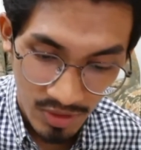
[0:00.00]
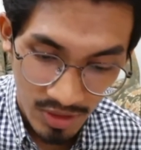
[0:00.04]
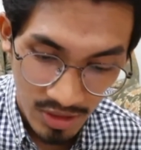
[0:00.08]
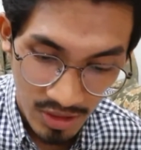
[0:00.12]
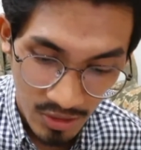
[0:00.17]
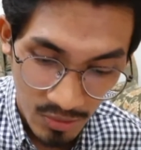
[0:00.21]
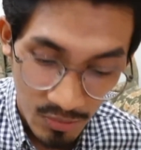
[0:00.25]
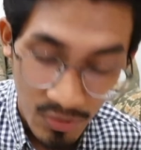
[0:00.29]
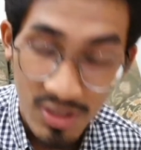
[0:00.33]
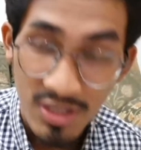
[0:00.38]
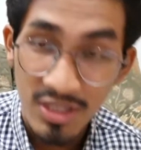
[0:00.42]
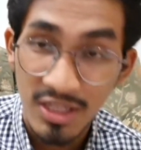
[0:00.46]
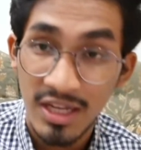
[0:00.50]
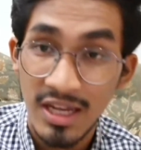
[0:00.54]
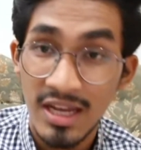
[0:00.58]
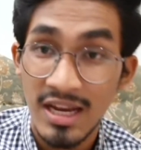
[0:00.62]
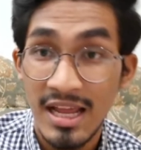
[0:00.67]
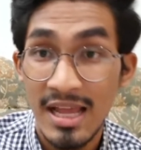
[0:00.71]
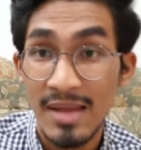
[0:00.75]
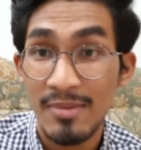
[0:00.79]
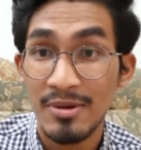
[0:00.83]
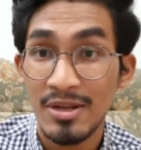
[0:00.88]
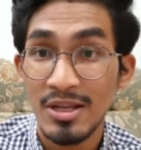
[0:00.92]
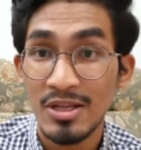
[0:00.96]
in which can
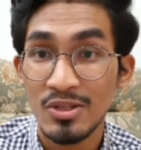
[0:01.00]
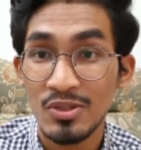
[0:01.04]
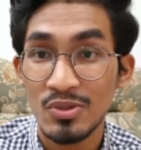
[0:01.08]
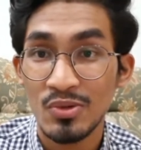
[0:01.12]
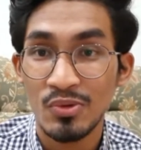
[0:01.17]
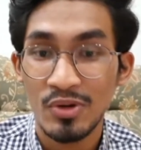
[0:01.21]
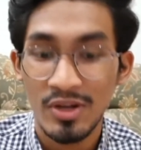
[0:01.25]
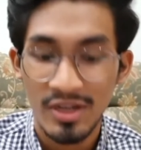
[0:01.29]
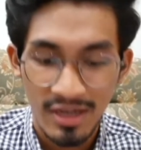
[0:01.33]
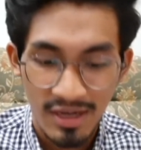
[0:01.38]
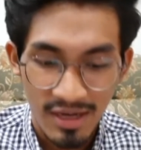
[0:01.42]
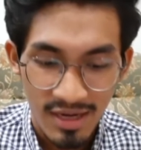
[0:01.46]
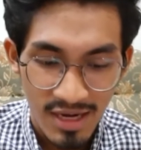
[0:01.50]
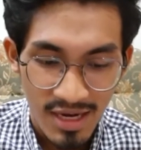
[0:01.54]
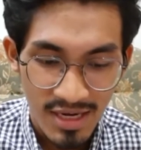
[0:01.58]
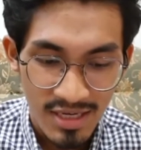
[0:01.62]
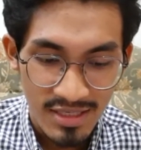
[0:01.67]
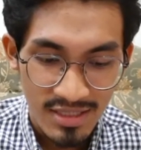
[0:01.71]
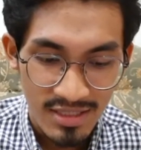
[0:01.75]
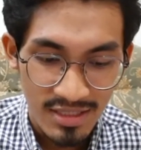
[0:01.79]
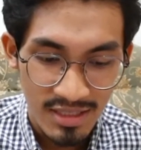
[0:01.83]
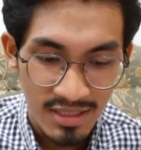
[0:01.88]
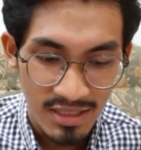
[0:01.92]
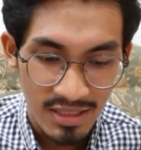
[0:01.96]
help them to
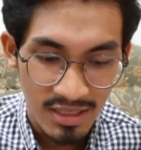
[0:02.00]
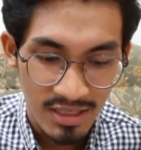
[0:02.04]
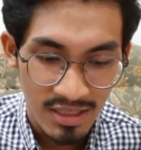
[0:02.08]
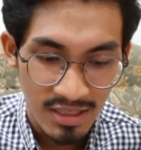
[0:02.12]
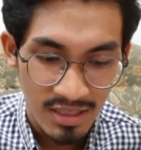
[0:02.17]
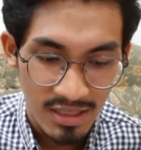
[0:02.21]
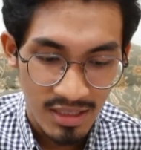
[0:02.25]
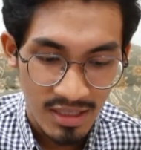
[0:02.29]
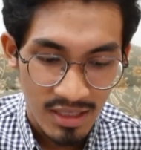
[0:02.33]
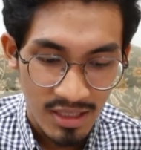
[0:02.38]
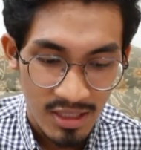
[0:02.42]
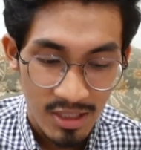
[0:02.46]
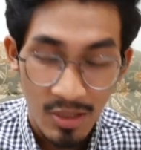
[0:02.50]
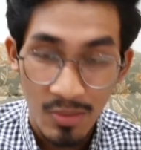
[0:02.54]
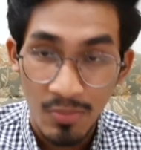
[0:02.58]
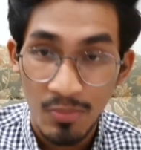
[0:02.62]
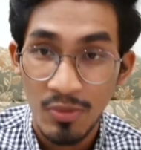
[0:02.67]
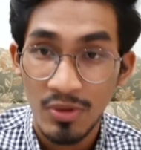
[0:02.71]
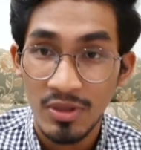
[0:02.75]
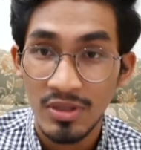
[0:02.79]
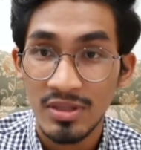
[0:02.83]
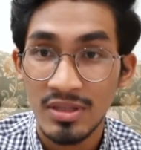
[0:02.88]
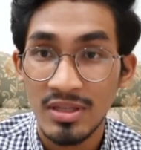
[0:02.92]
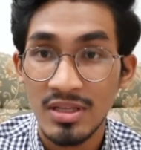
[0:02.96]
recognize the
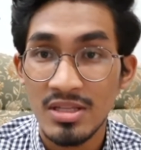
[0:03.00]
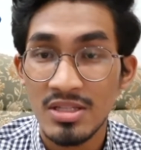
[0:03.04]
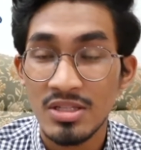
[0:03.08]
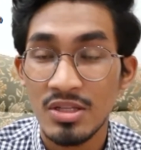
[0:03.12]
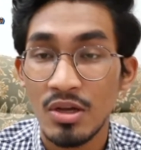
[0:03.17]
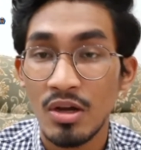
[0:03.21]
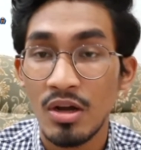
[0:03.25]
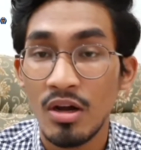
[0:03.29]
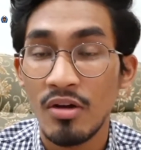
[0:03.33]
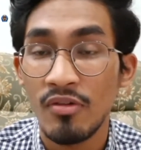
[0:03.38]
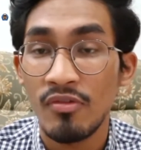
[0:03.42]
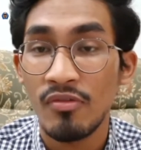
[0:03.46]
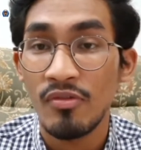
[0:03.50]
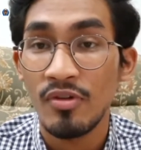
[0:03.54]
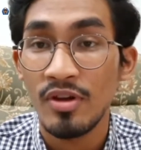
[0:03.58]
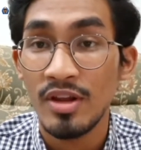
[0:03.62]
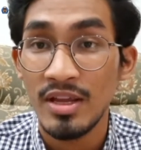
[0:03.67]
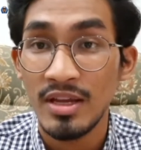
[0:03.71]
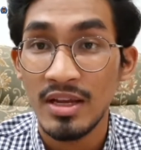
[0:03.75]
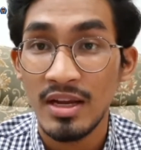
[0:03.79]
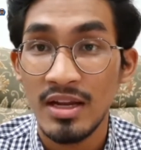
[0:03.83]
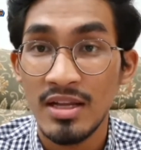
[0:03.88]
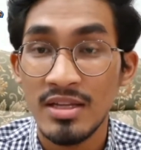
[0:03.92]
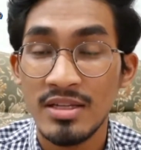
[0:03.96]
importance of
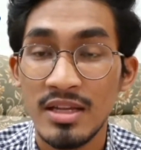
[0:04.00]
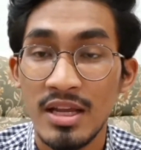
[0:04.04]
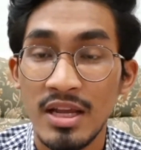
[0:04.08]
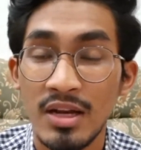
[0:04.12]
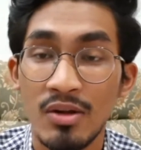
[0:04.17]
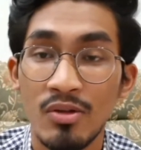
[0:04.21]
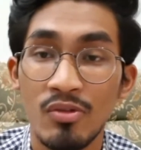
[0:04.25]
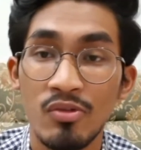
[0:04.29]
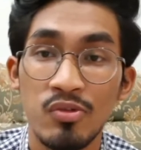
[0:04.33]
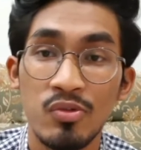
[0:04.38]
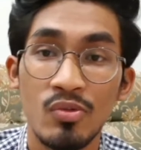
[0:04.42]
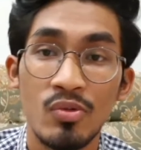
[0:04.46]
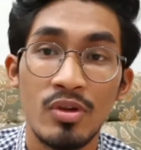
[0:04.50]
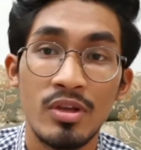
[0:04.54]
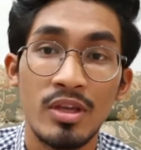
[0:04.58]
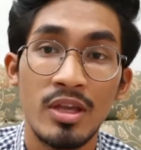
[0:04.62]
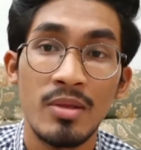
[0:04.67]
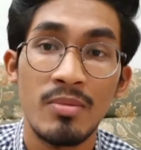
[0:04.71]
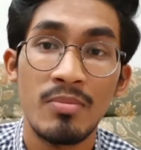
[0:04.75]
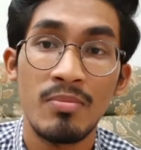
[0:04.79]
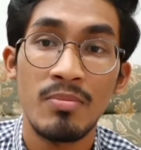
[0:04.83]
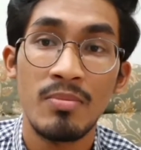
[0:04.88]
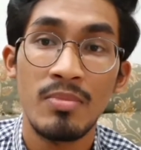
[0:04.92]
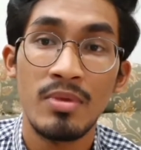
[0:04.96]
English and also
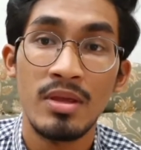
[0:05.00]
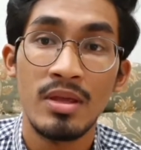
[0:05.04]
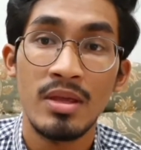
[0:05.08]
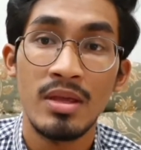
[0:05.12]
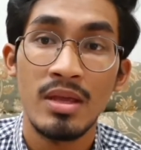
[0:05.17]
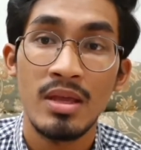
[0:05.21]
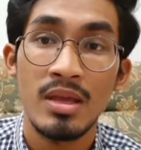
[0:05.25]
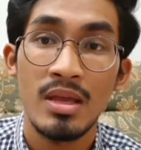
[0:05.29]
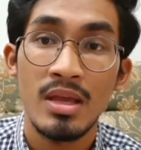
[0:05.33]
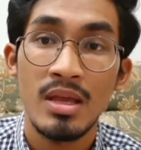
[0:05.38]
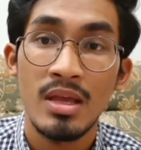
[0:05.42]
can be